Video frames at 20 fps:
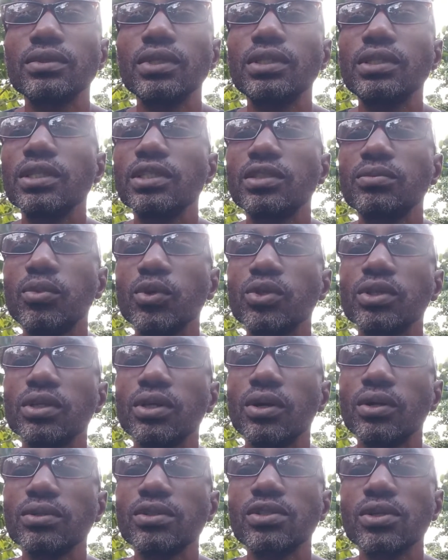It is
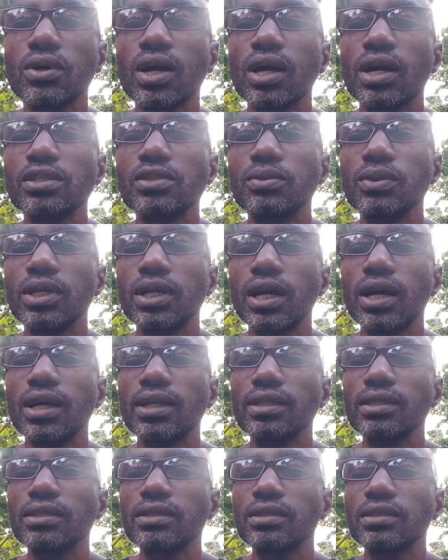putting out sucker, as we
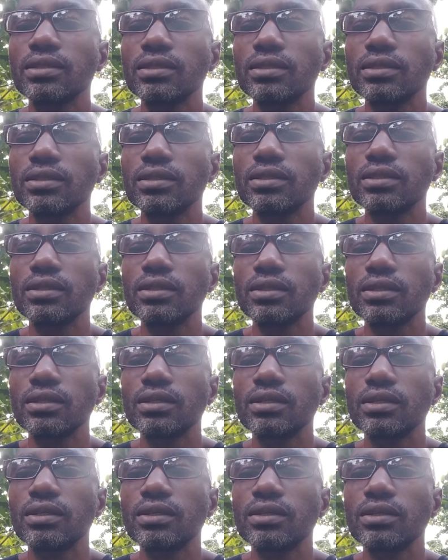call it.
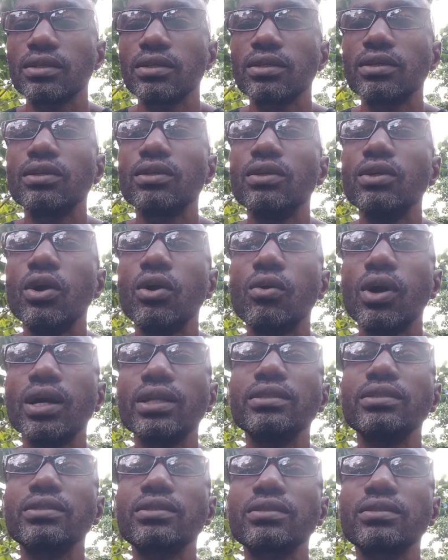Young
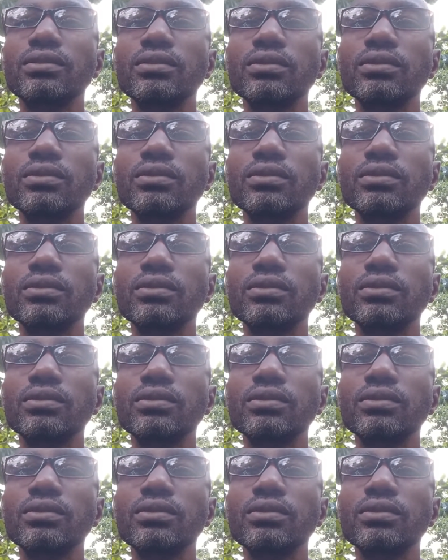ones,